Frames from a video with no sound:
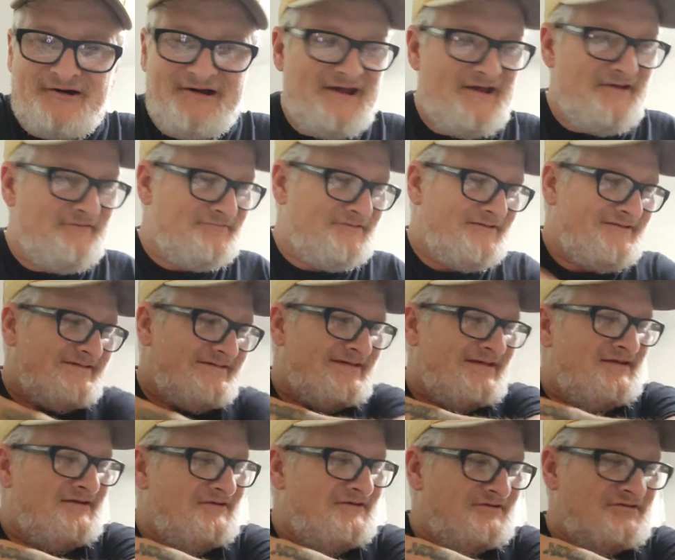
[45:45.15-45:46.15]
I have to
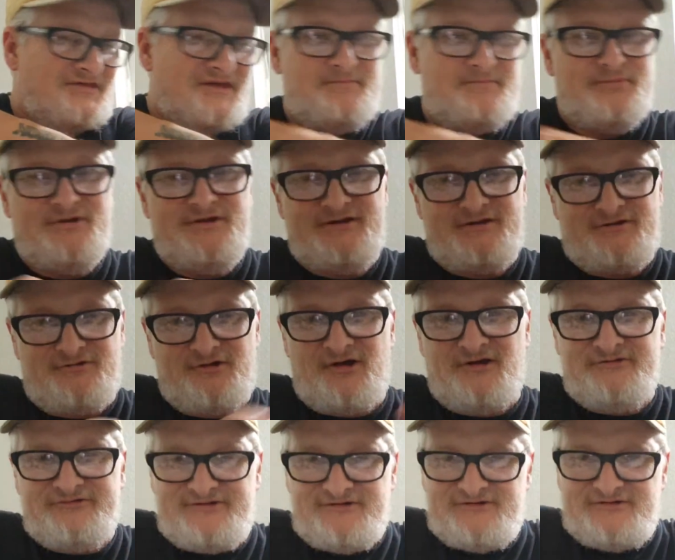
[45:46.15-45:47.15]
sit here and think, but it
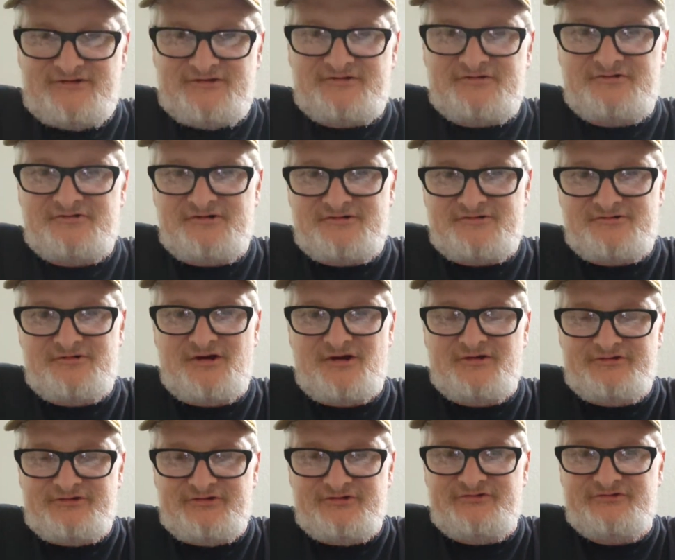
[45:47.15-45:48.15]
crosses
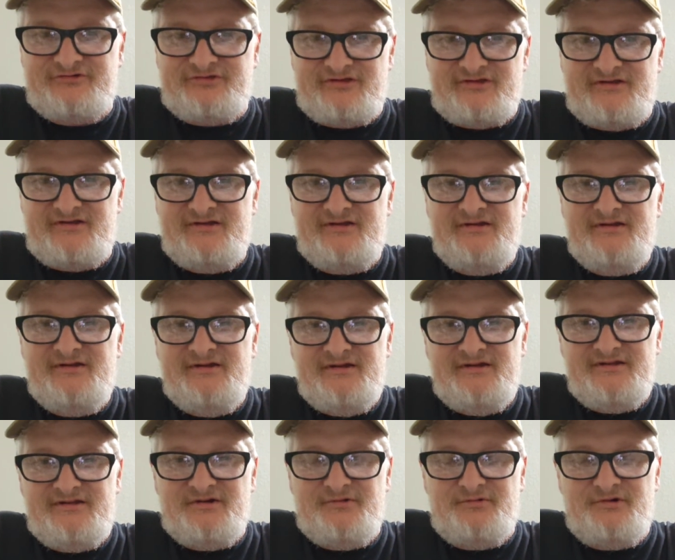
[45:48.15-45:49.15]
the
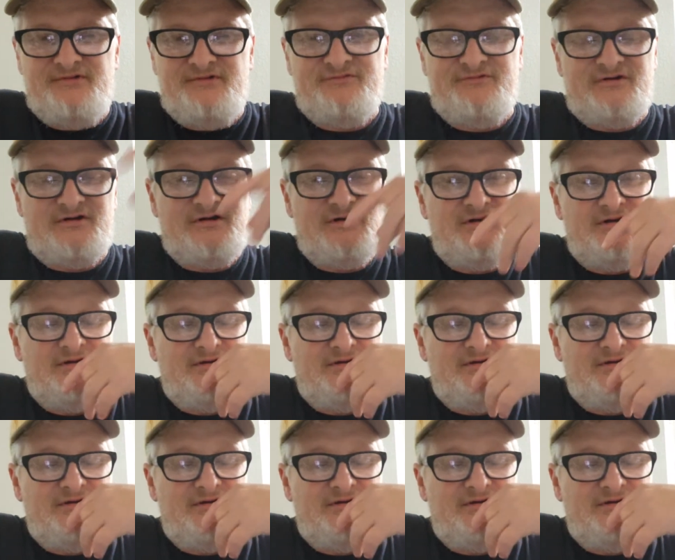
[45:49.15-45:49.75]
river